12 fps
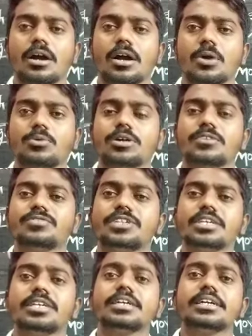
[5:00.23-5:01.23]
out of
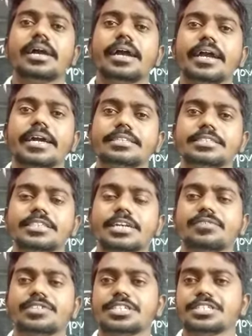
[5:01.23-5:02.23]
the earth
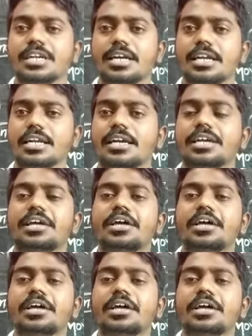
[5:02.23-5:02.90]
surface is called